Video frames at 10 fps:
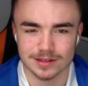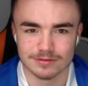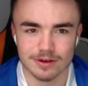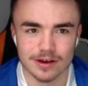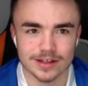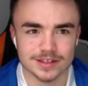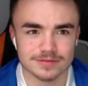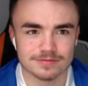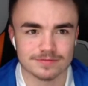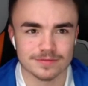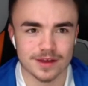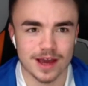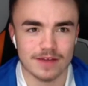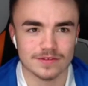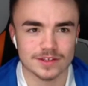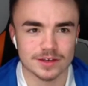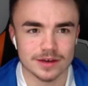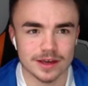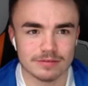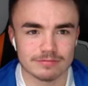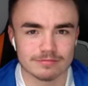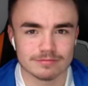Right, I have to do it.